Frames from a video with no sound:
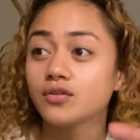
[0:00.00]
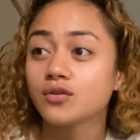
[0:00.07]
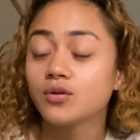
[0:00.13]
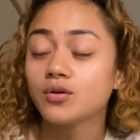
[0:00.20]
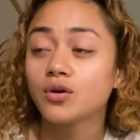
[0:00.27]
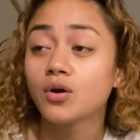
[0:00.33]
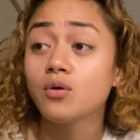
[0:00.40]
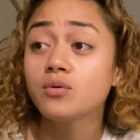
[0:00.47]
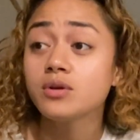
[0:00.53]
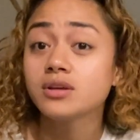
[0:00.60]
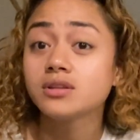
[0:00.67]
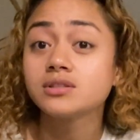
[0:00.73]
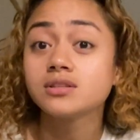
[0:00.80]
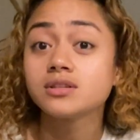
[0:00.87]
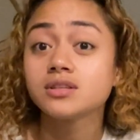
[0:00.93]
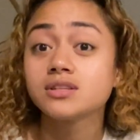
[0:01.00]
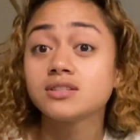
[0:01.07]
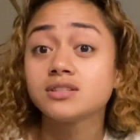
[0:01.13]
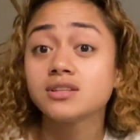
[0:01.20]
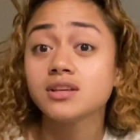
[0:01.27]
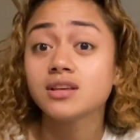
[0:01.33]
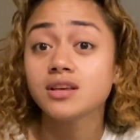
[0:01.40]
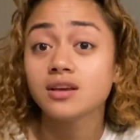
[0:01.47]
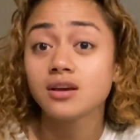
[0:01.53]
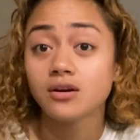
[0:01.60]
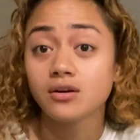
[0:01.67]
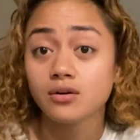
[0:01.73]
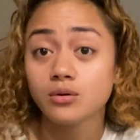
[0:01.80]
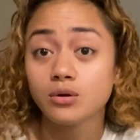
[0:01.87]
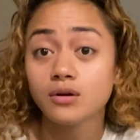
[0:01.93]
go into the
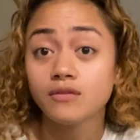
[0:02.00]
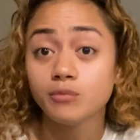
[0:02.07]
CEO of